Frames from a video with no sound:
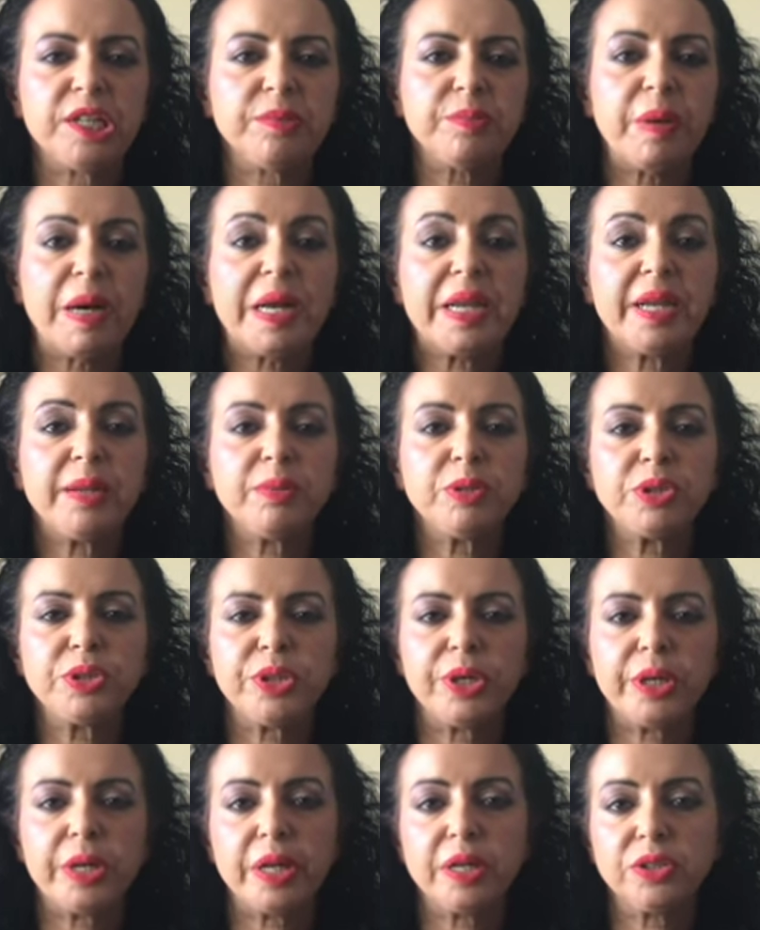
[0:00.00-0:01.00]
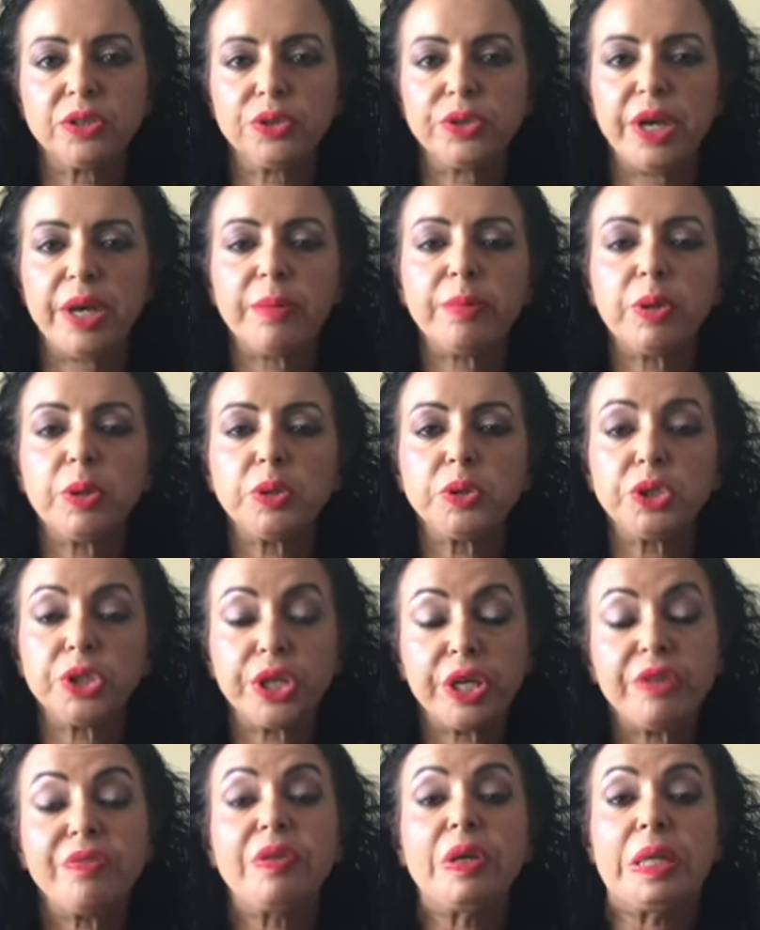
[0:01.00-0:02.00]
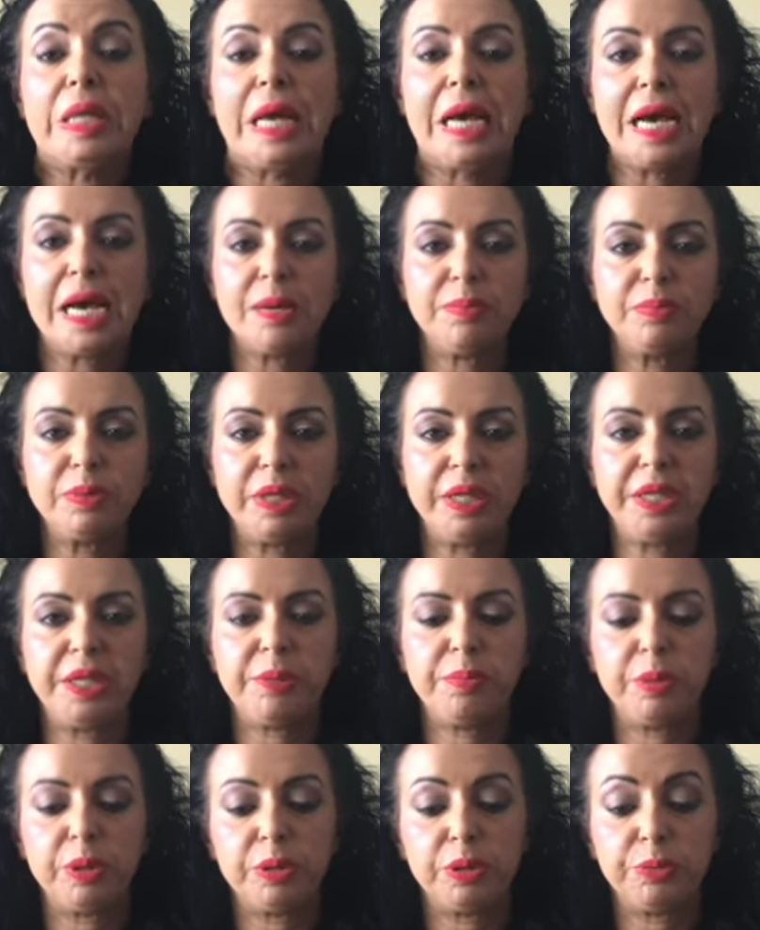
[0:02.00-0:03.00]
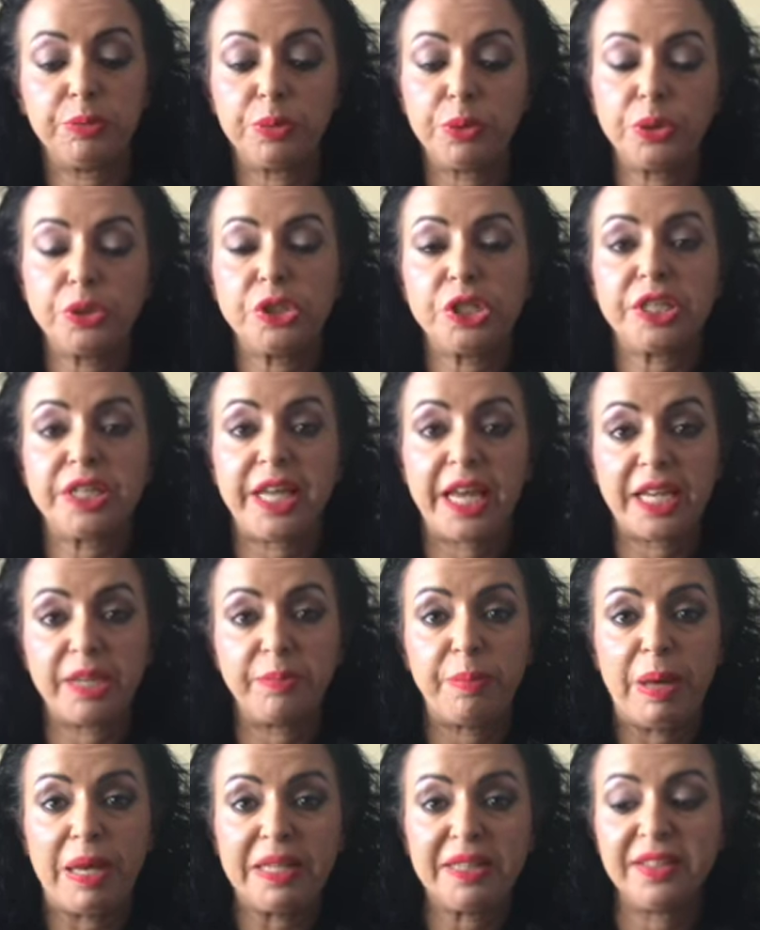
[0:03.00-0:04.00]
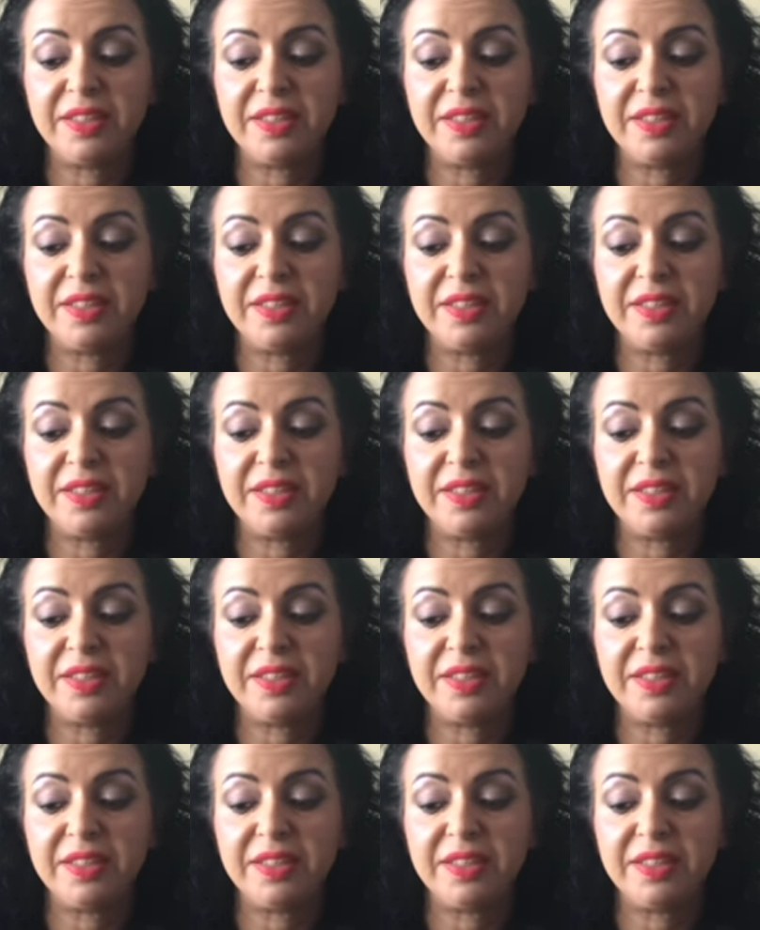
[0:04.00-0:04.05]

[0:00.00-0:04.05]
My name is Turner. Today I'm going to give you an update about the project Get Baked.